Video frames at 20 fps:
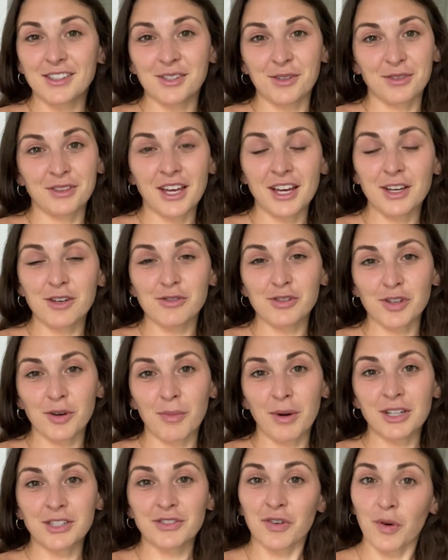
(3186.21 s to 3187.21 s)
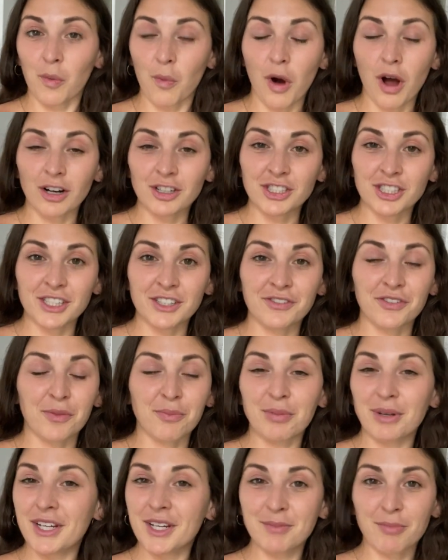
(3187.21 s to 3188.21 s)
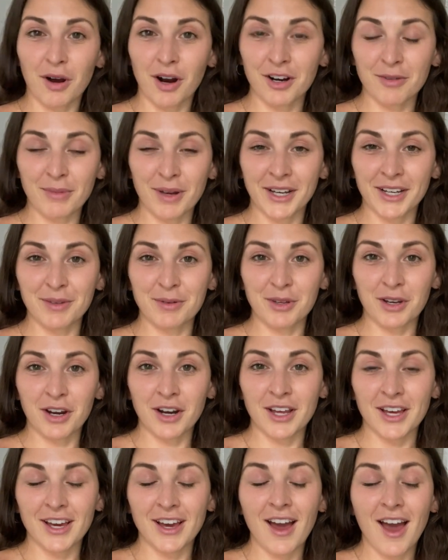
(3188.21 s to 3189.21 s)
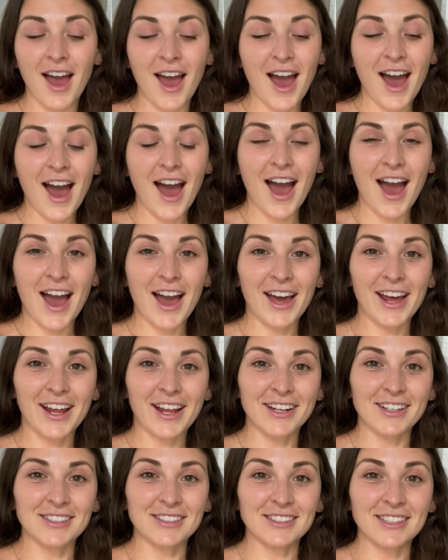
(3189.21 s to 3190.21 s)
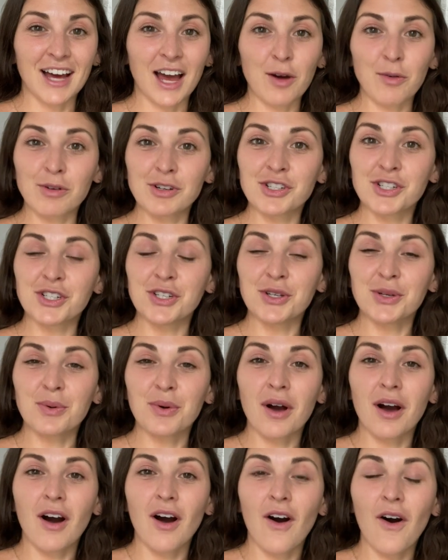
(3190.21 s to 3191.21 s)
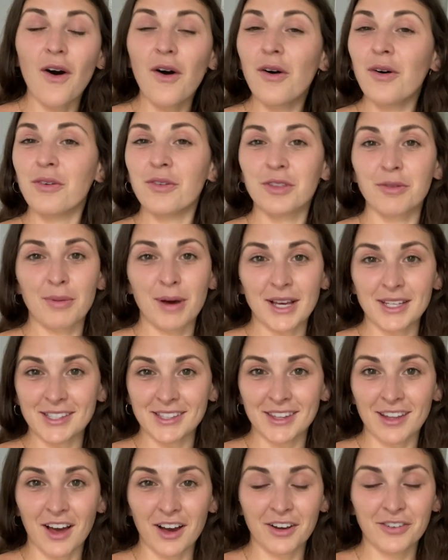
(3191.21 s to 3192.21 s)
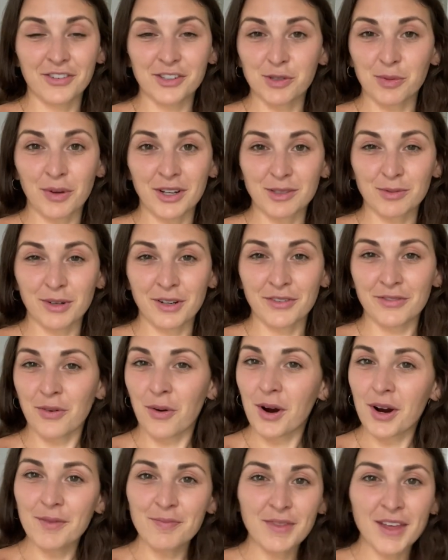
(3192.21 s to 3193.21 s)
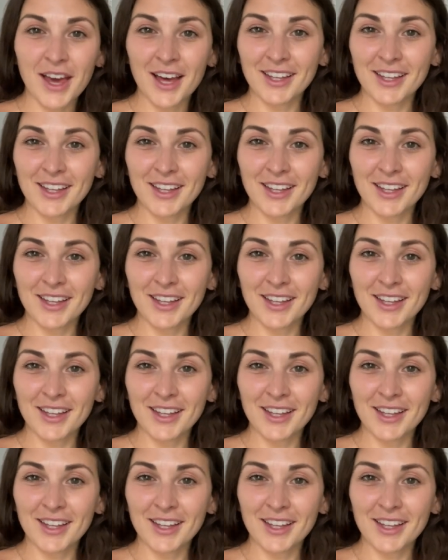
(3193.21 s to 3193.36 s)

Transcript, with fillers: So thank you so much for watching, for being a part of my community, and I wish you all the best luck for 2024.